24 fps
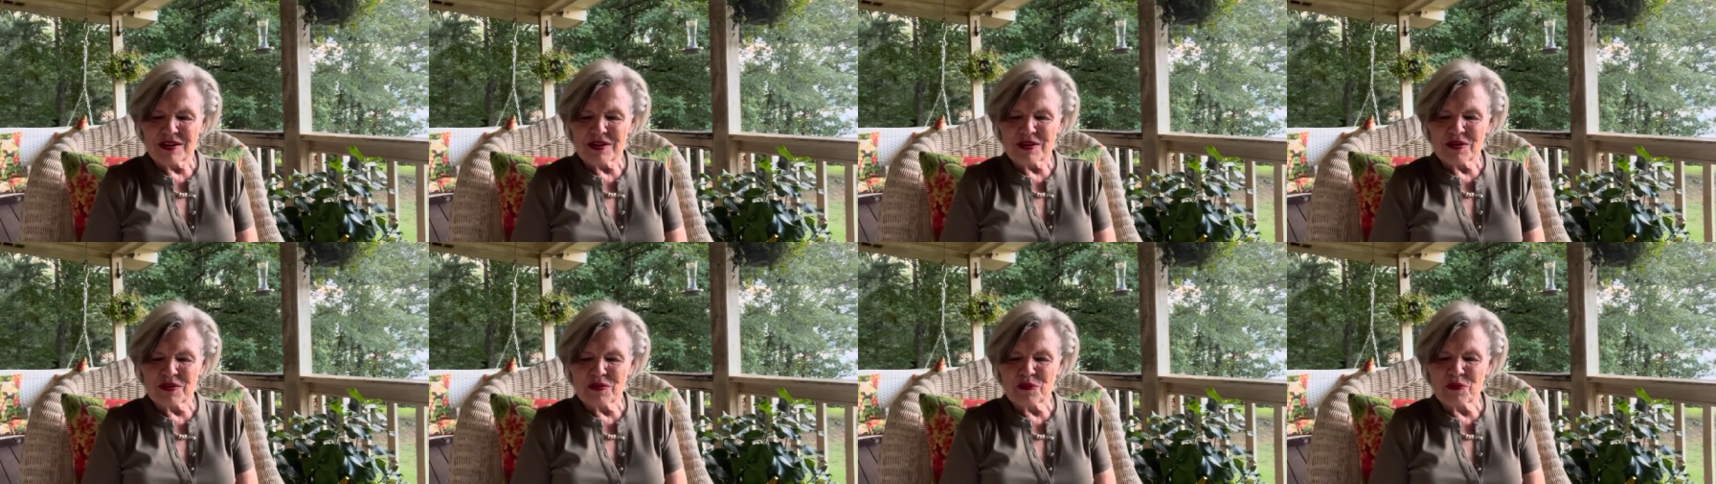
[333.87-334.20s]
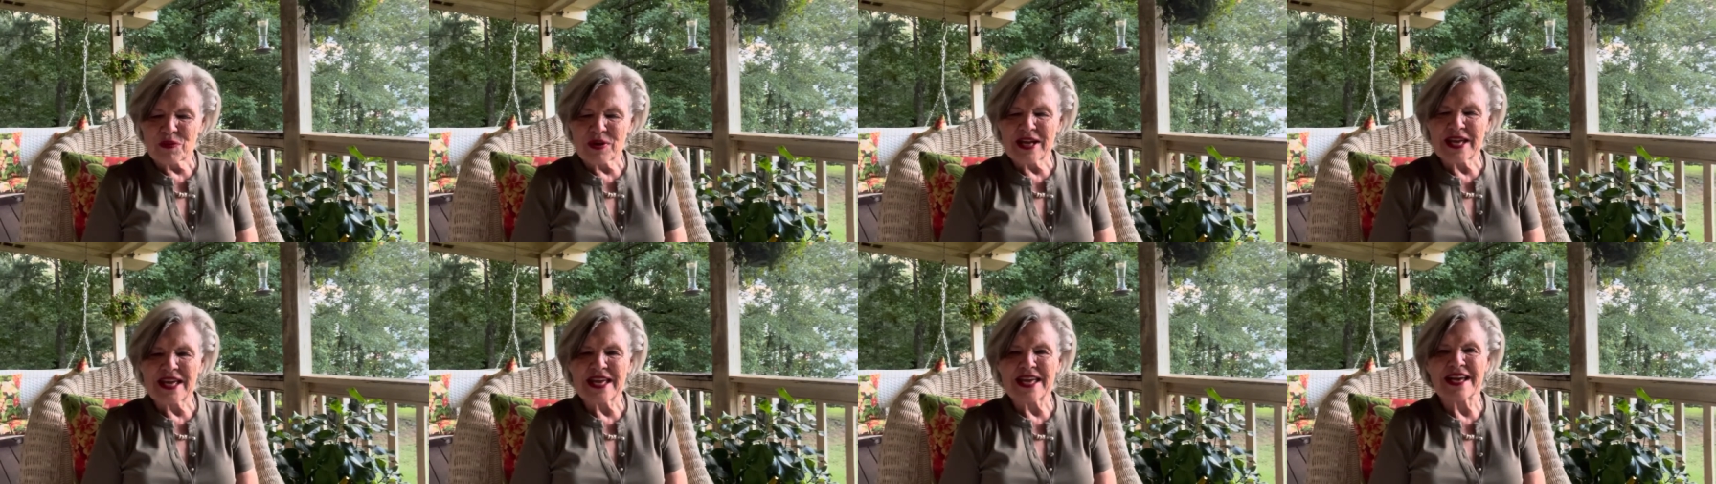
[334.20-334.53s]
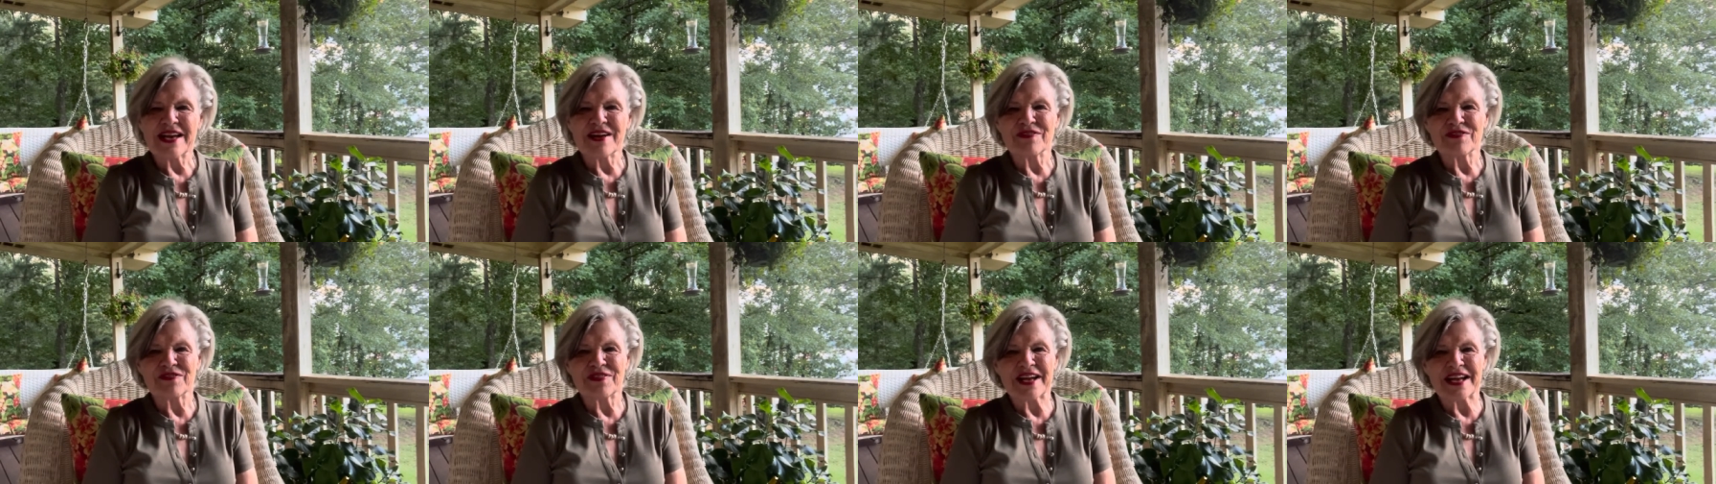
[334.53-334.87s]
we
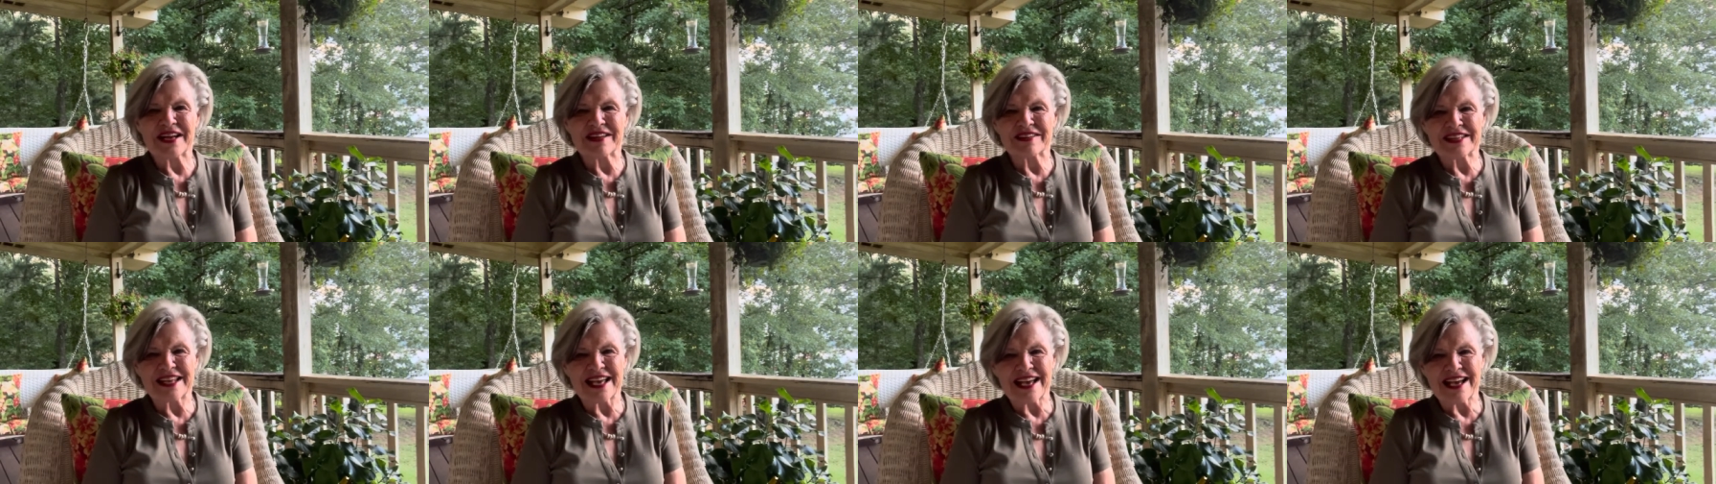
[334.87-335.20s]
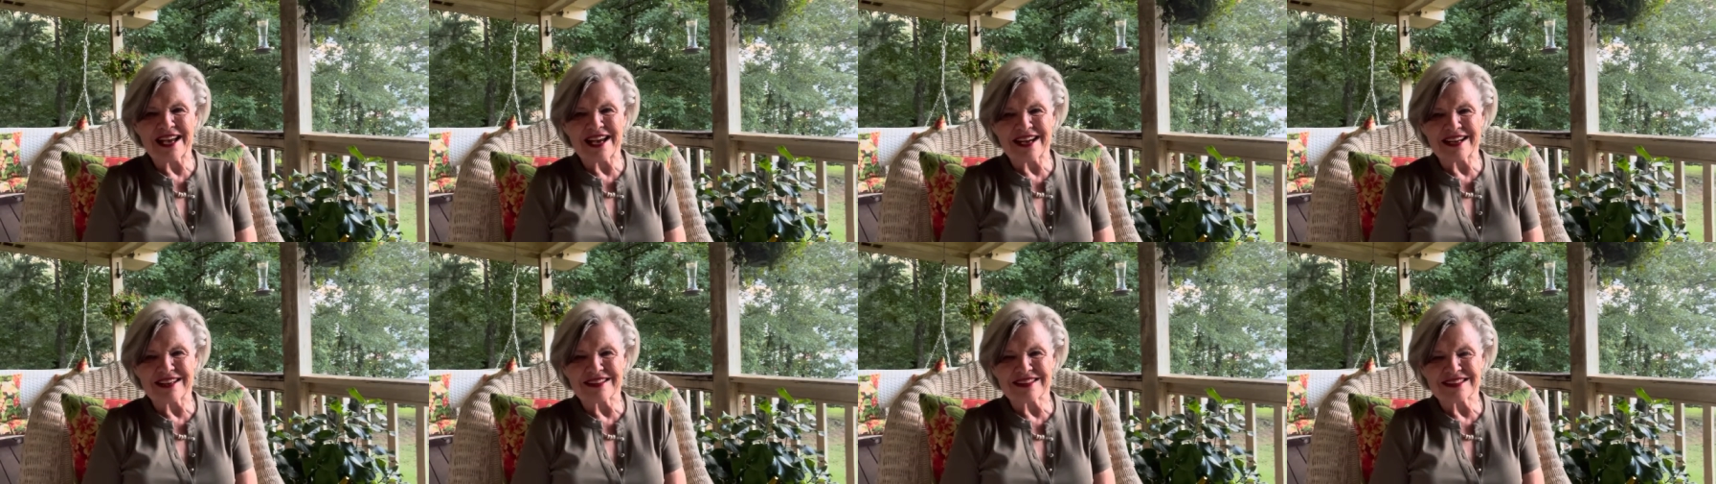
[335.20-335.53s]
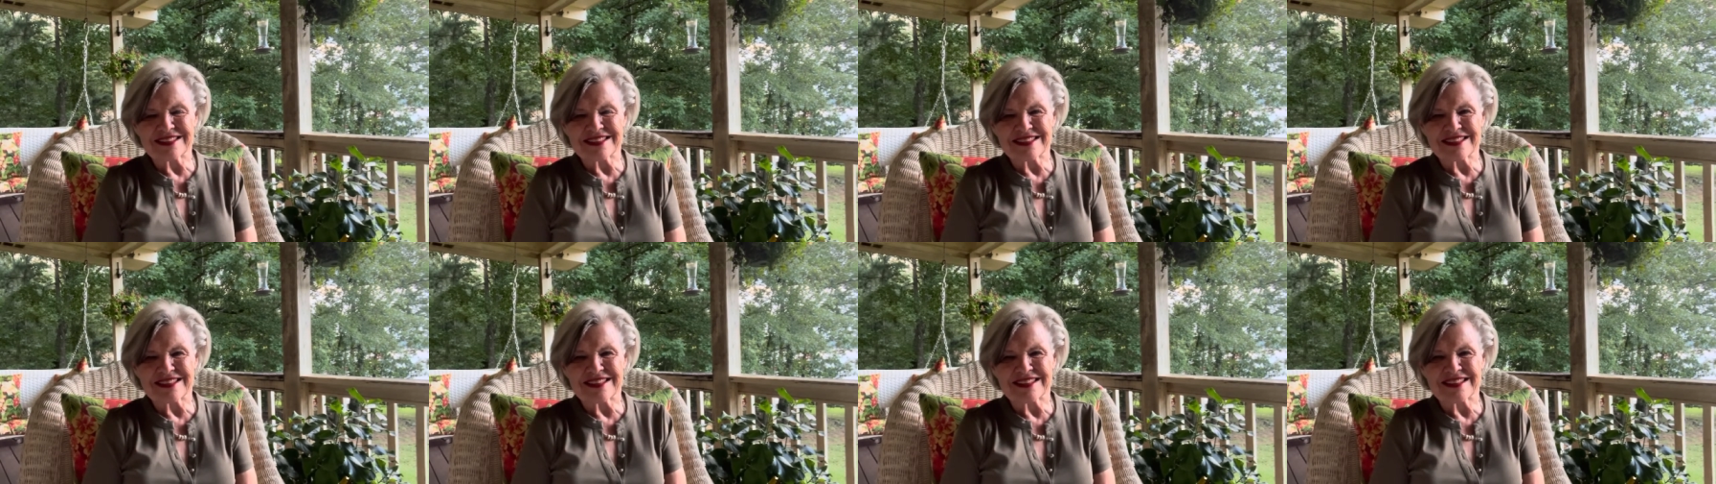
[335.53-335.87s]
have found out
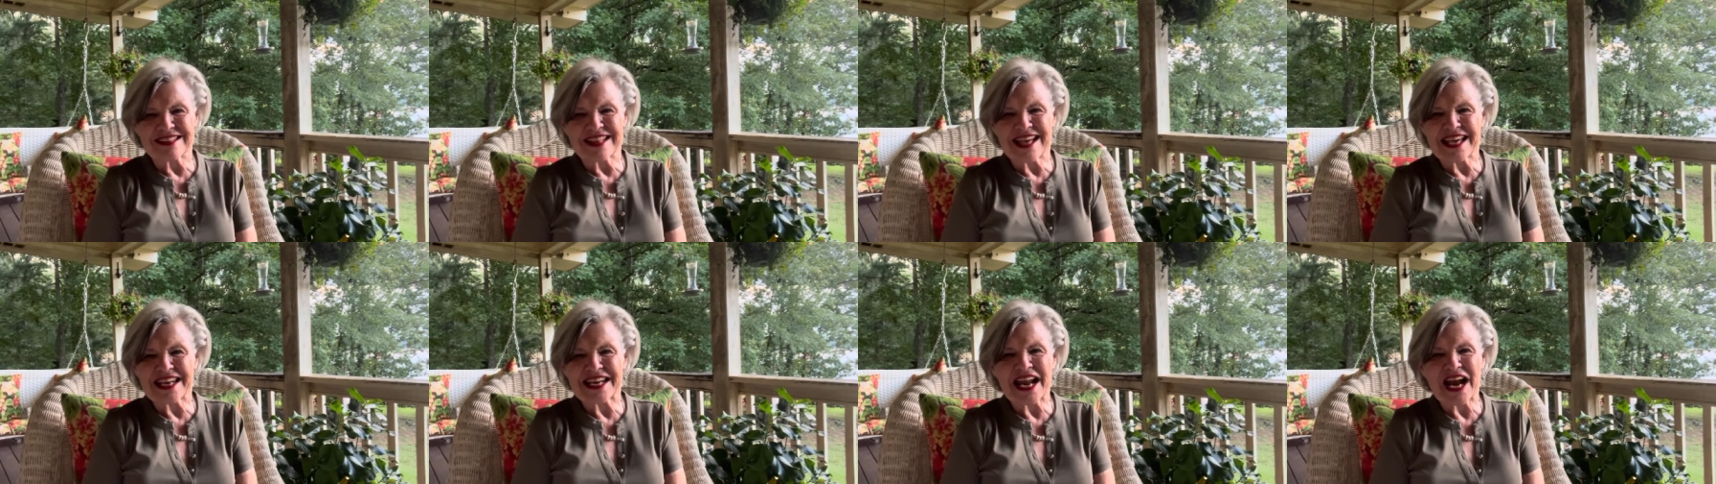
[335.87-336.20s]
that